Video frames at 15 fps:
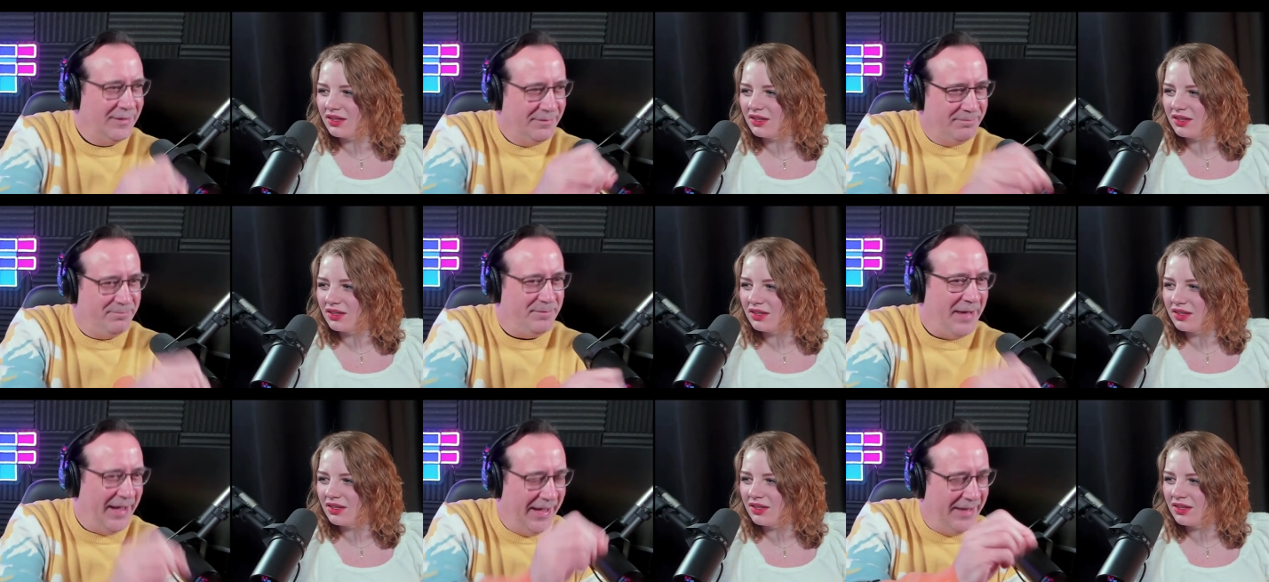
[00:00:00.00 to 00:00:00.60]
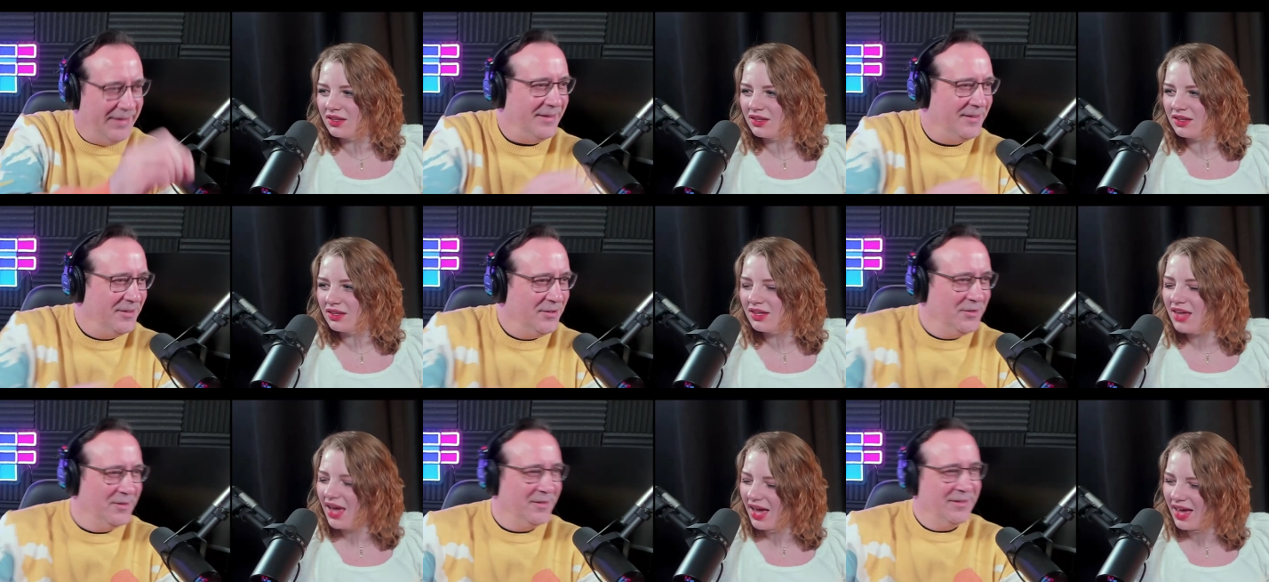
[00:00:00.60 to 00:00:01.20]
Speaker 1: pen.
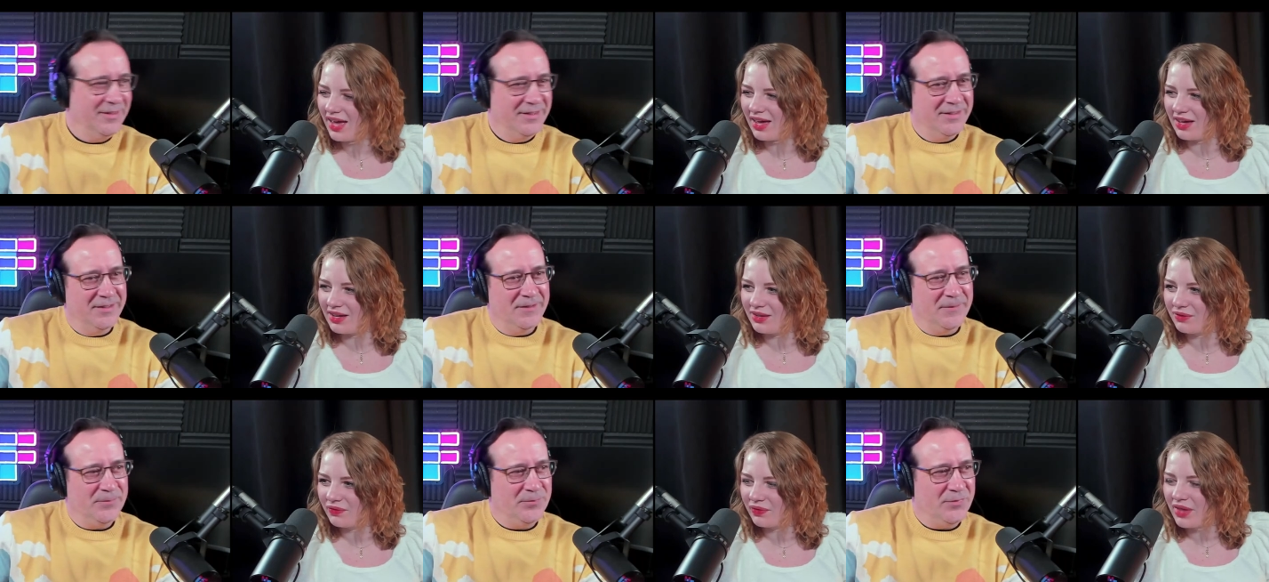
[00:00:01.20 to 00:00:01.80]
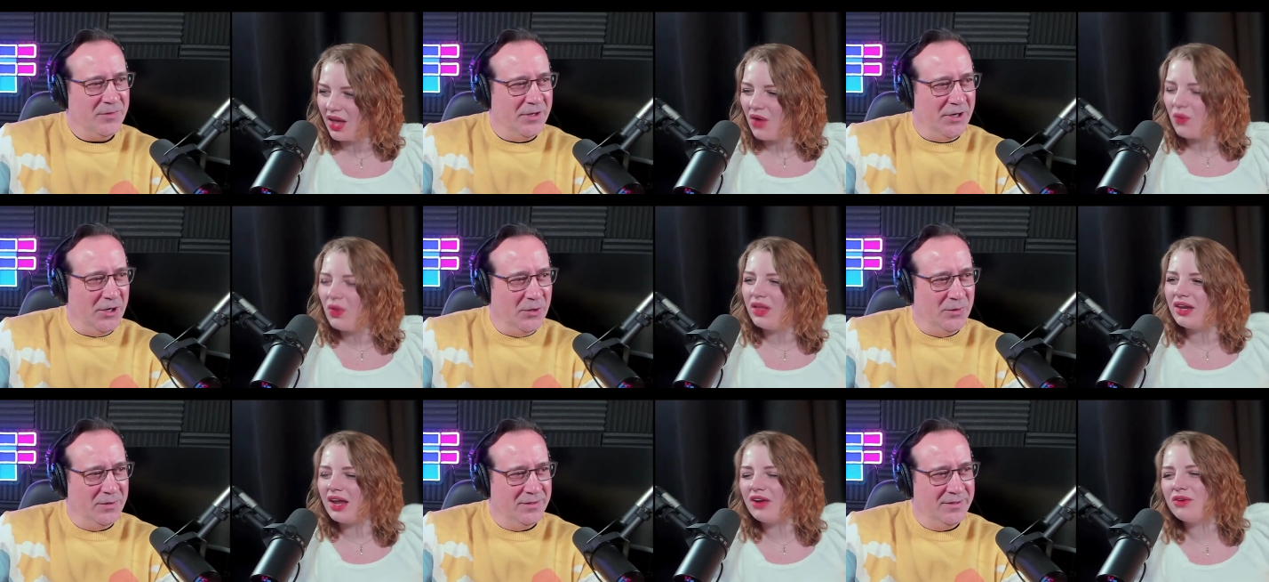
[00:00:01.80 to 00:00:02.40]
Speaker 2: Yeah. You know. Well,
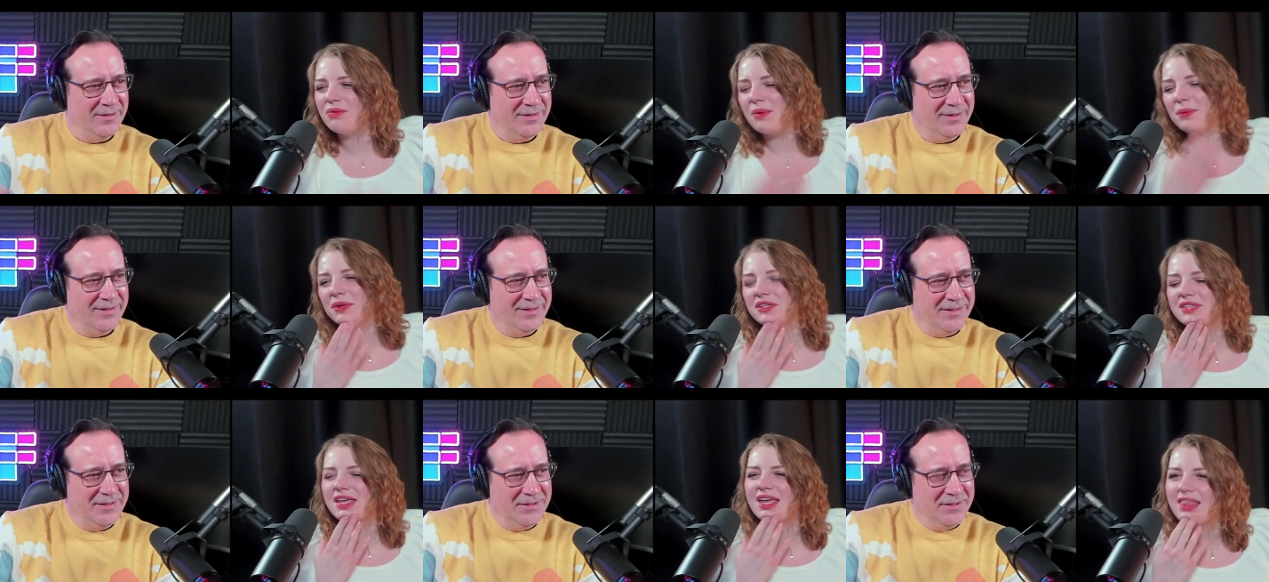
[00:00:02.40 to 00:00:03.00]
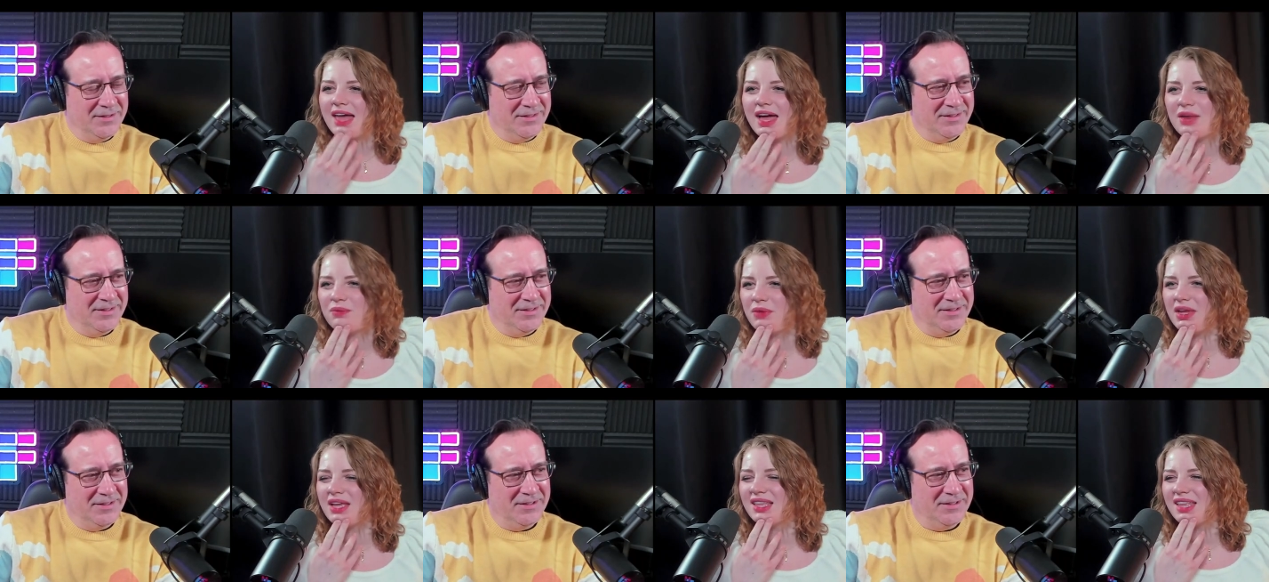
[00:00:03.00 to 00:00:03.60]
and I remember seeing that and
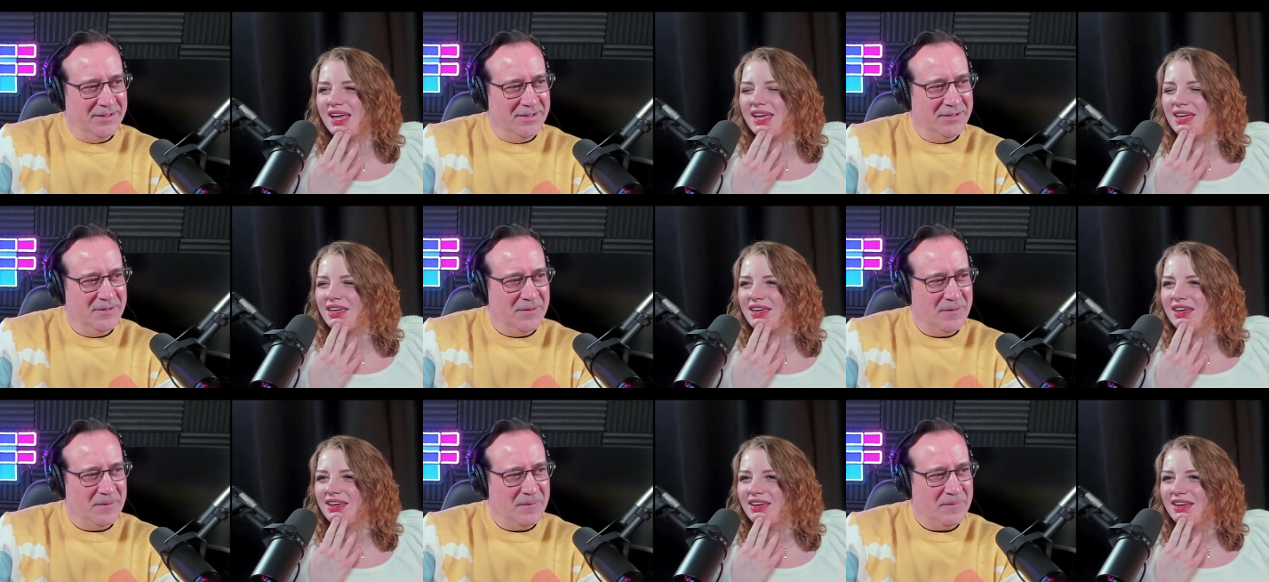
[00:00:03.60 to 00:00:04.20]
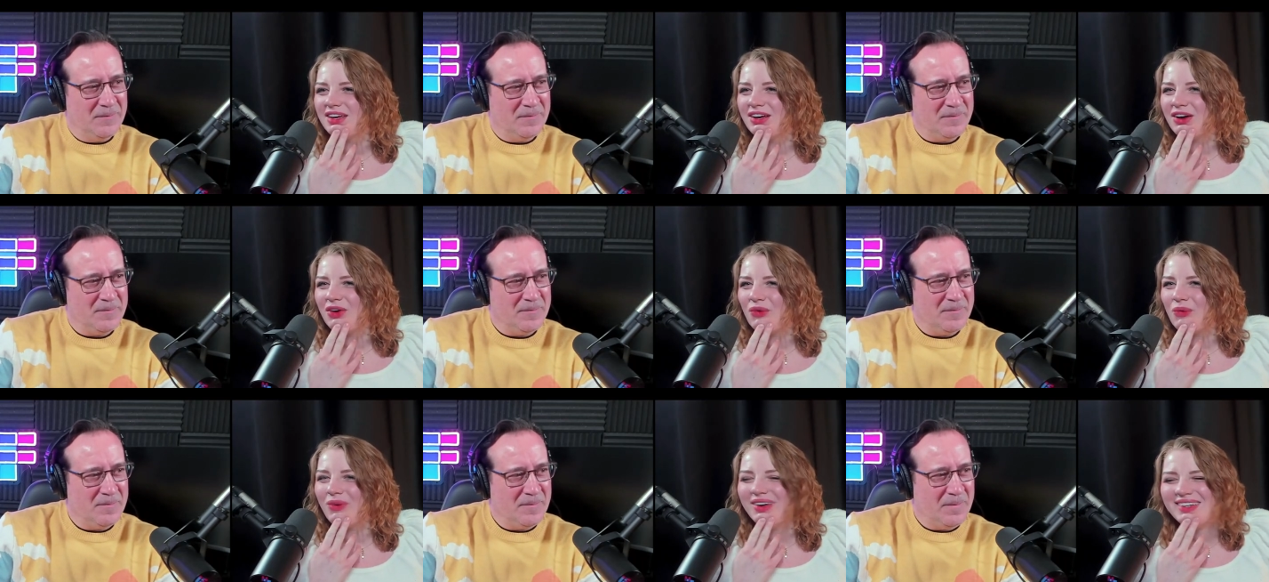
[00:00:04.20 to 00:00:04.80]
being like,
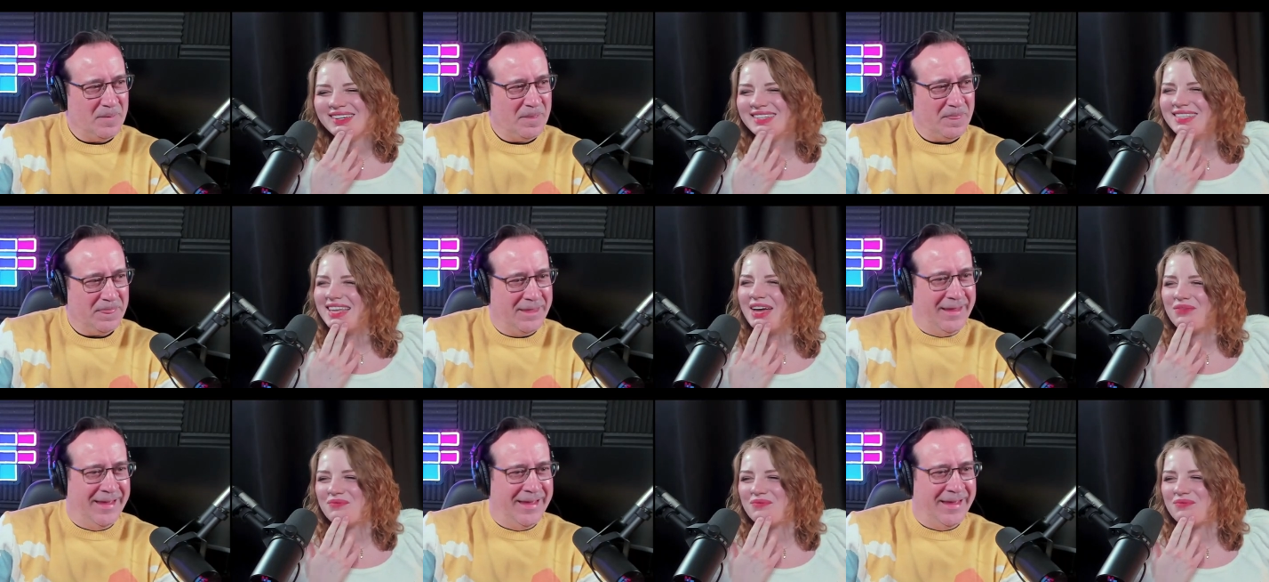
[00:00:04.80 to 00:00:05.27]
"What does that